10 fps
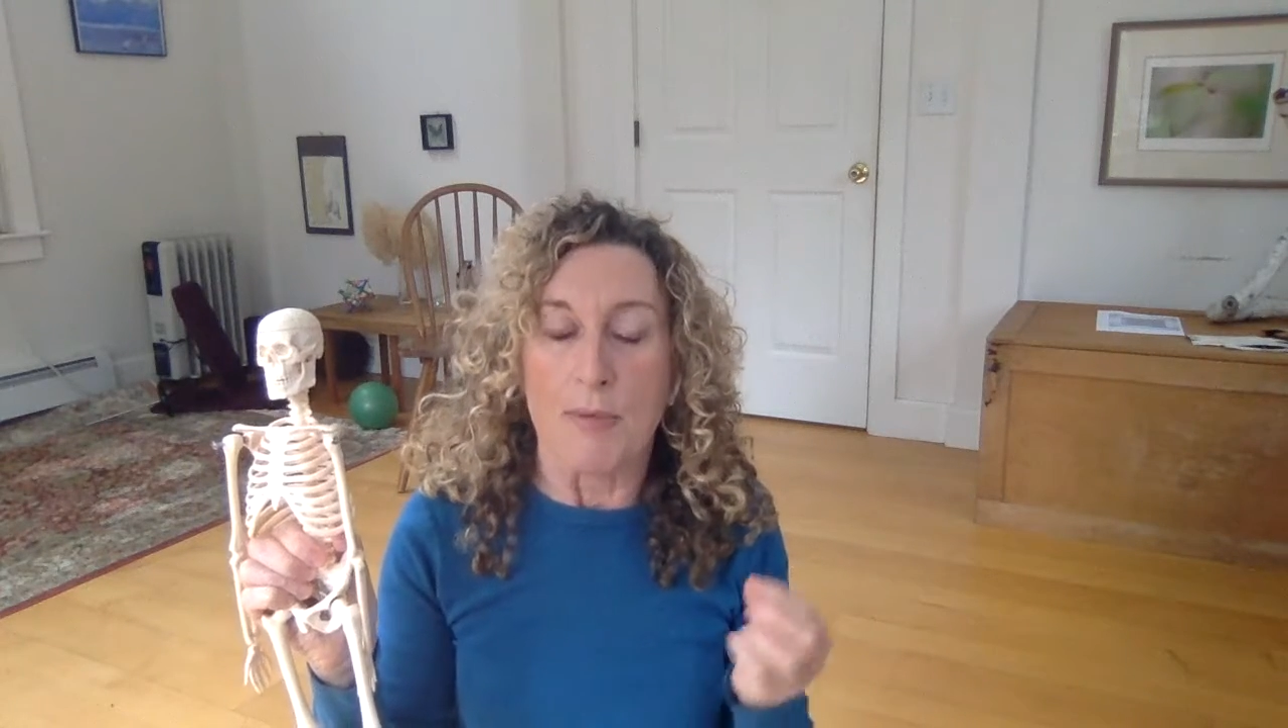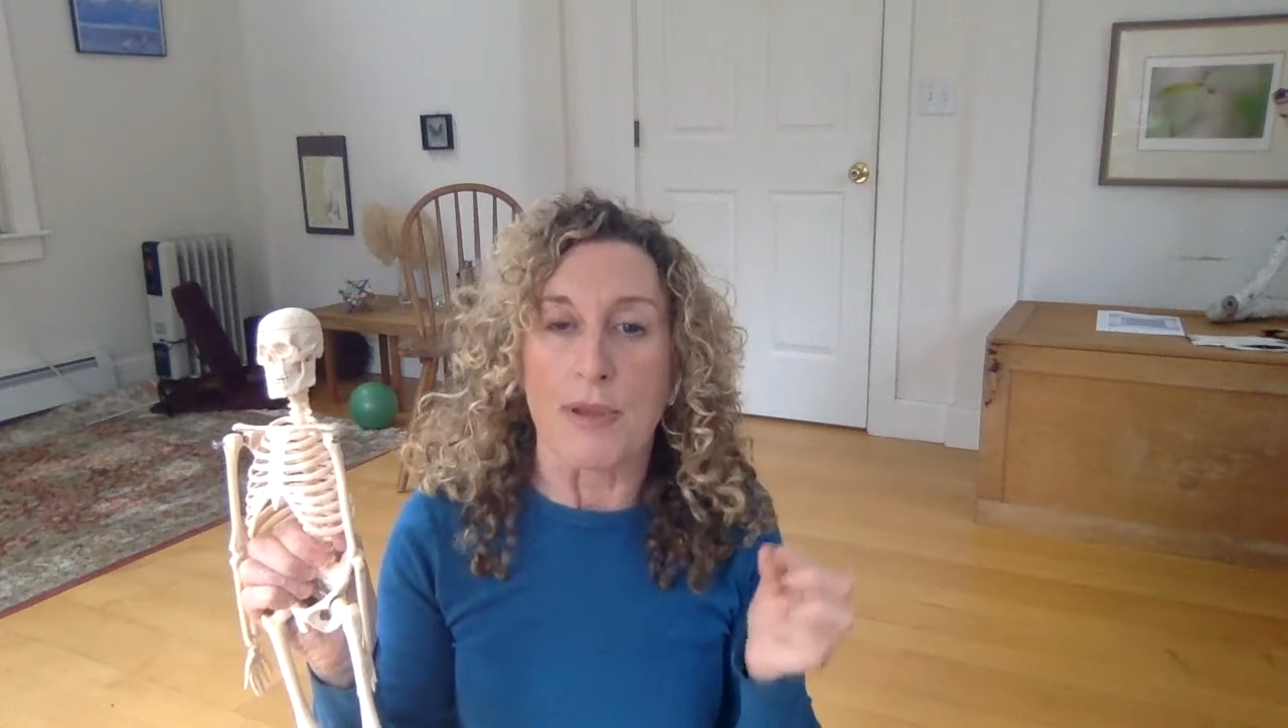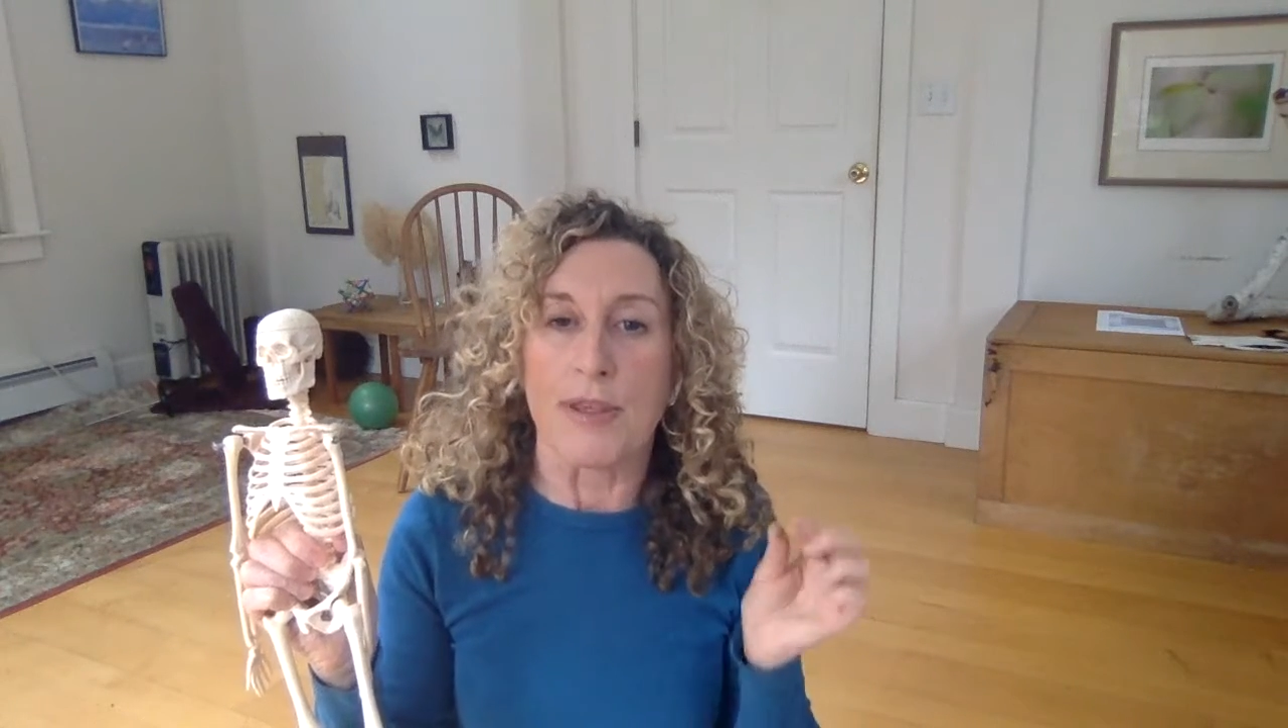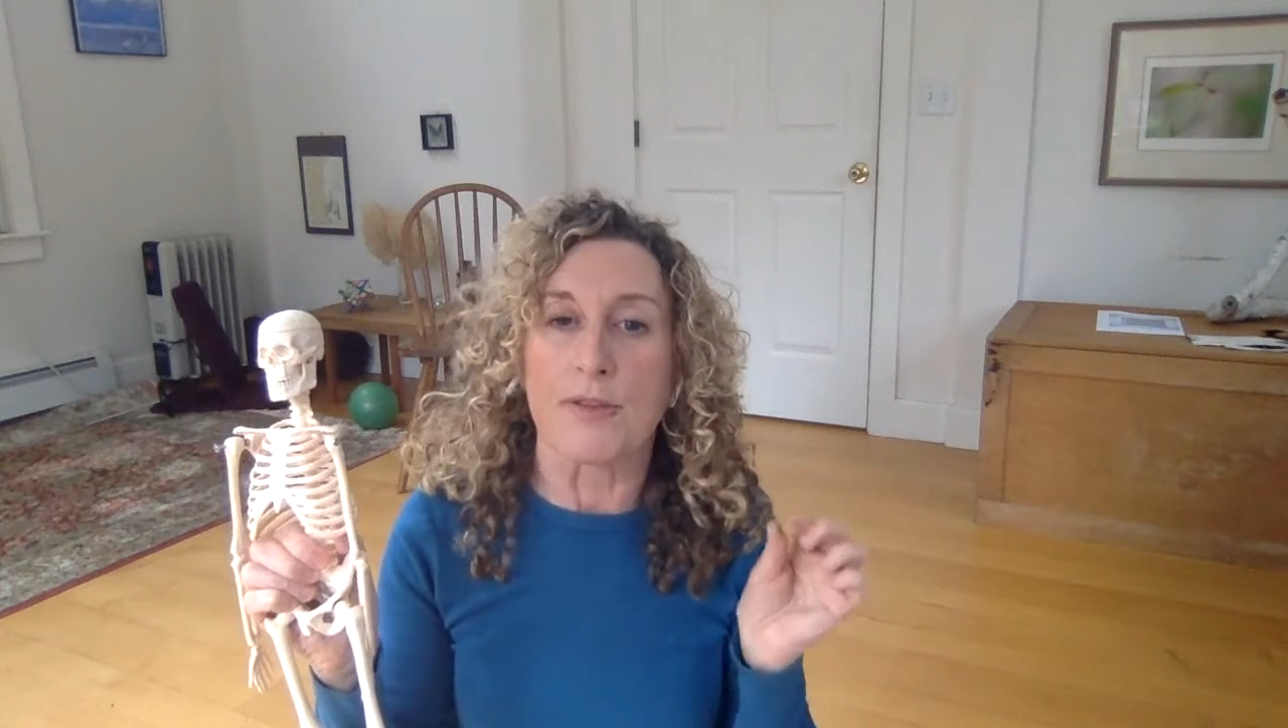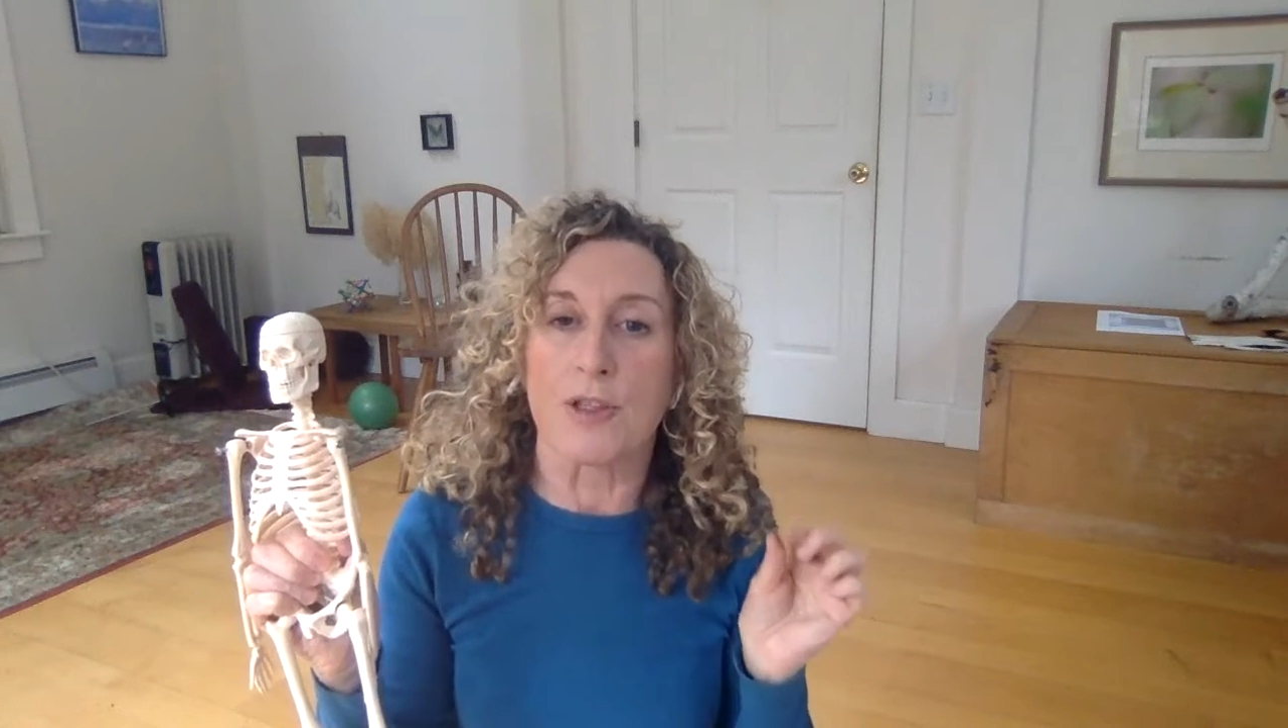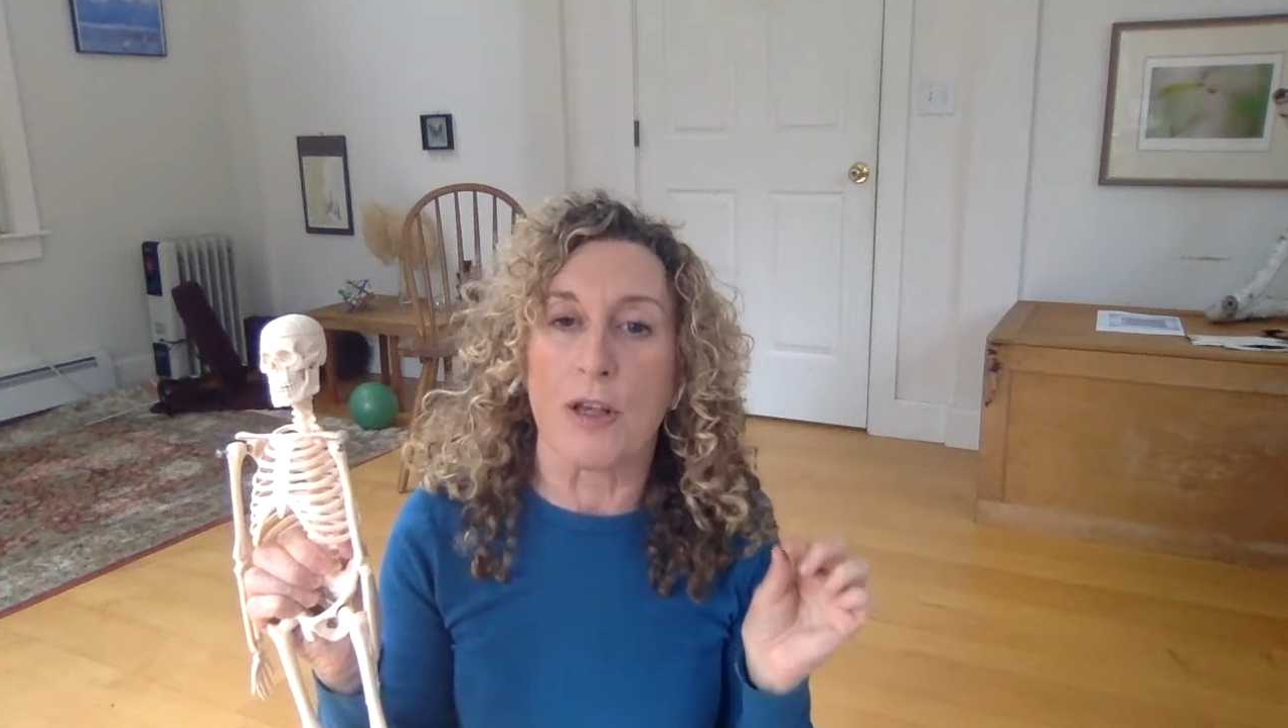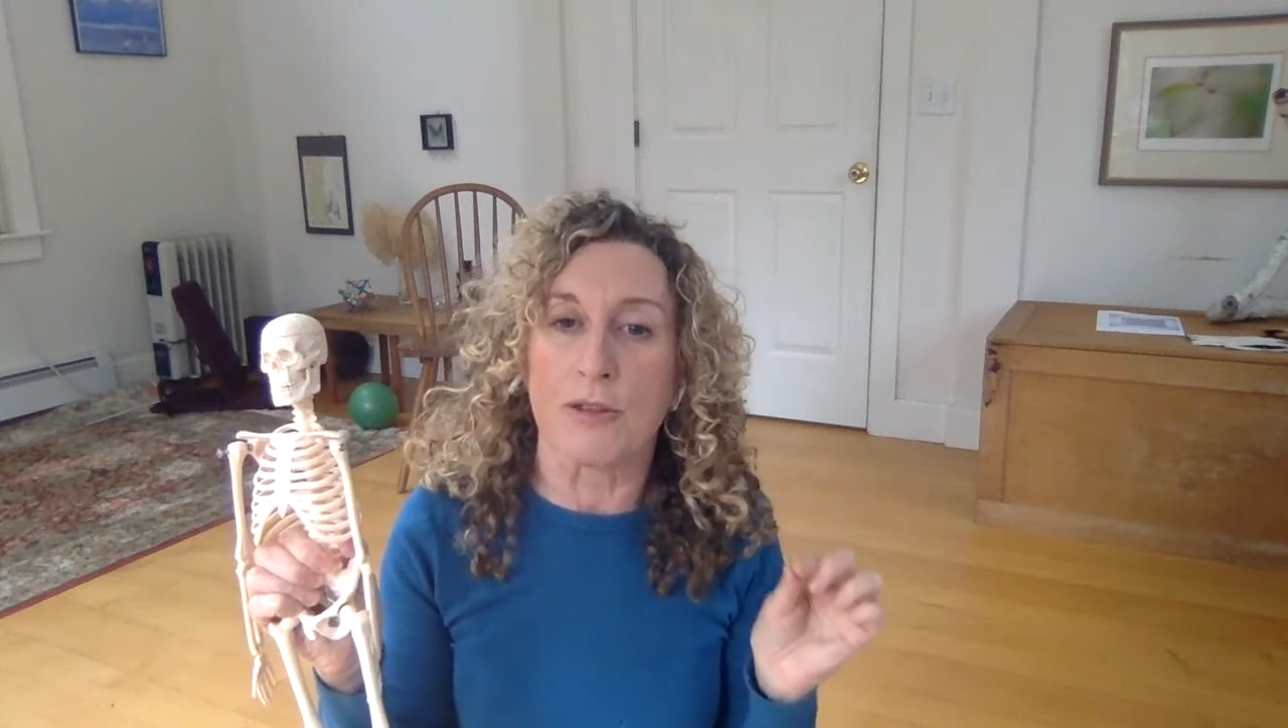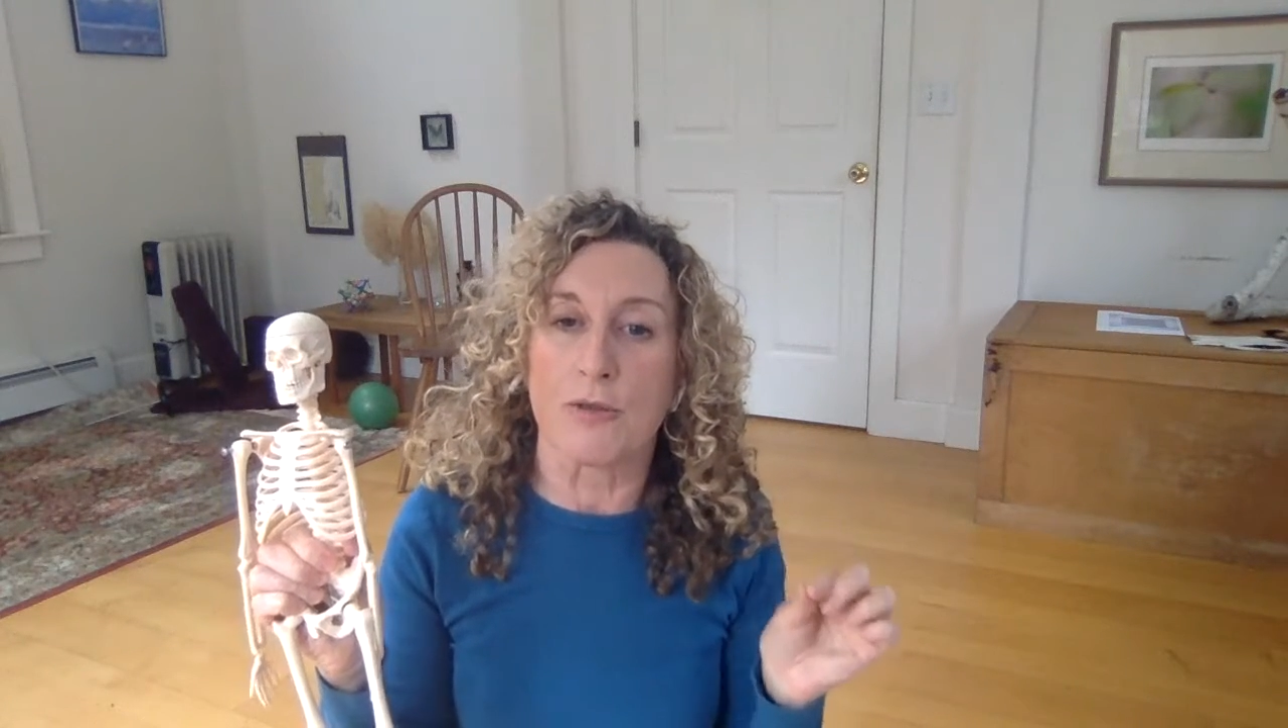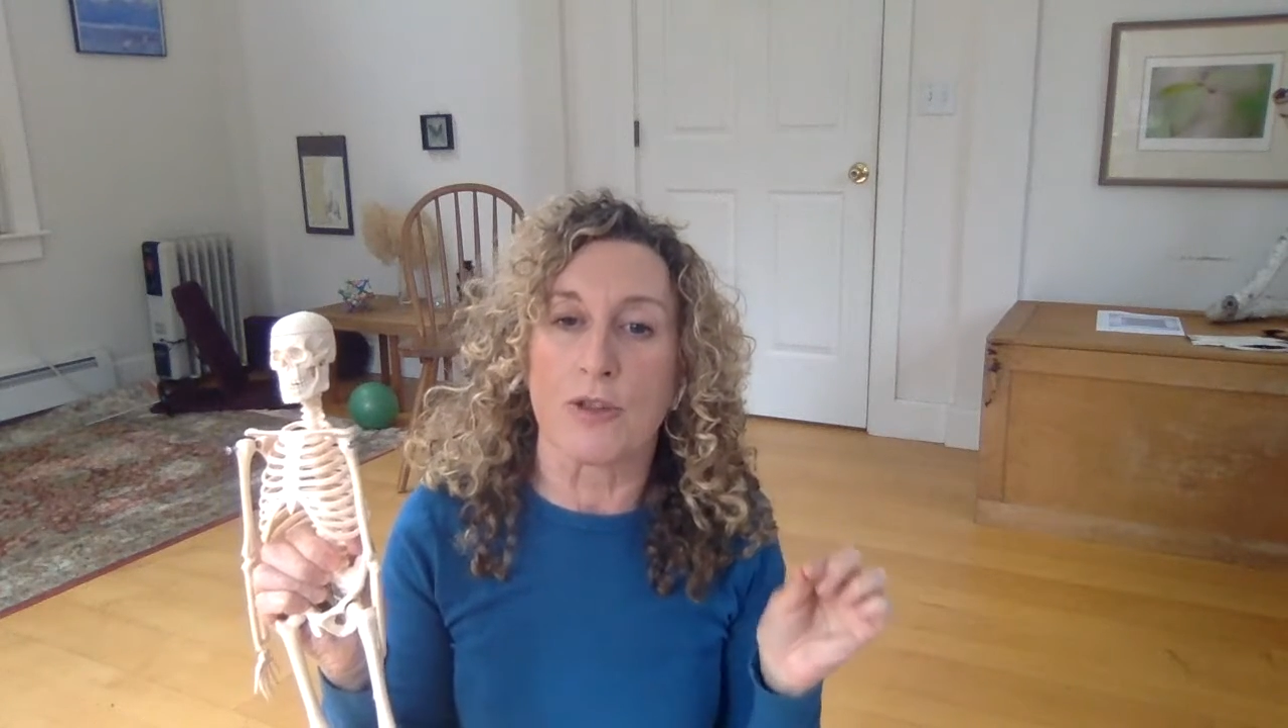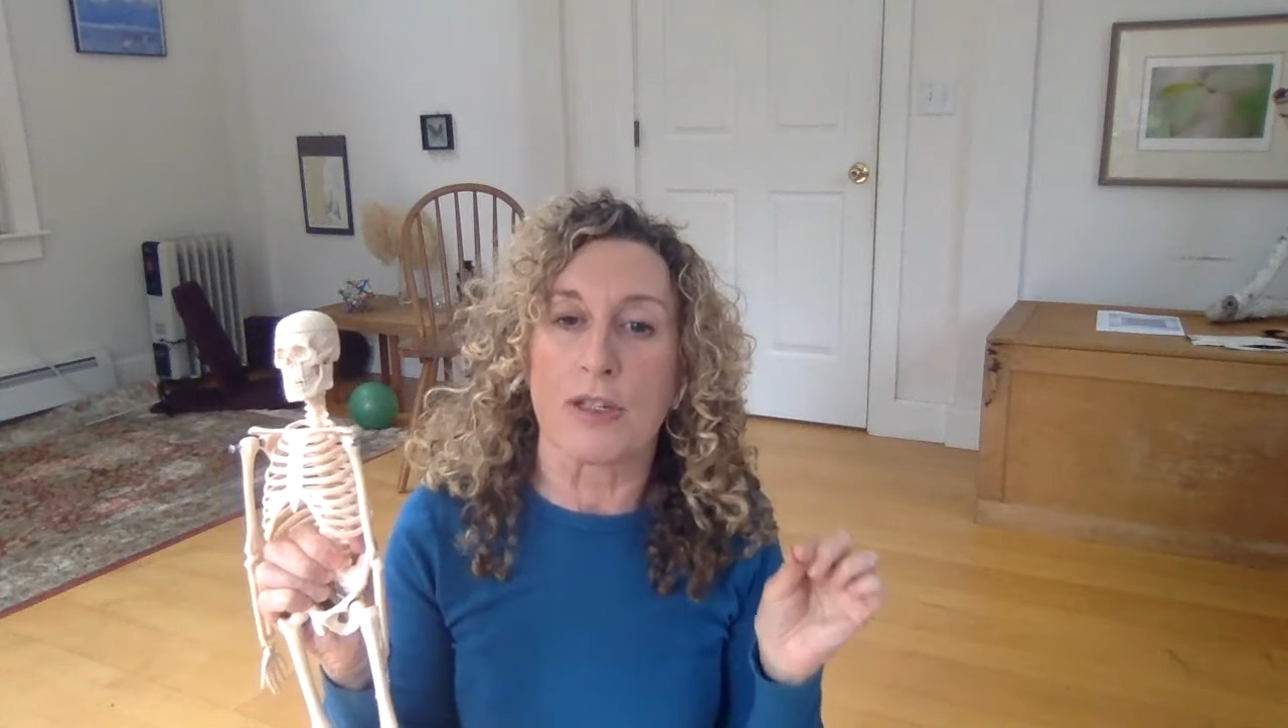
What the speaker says: but there's also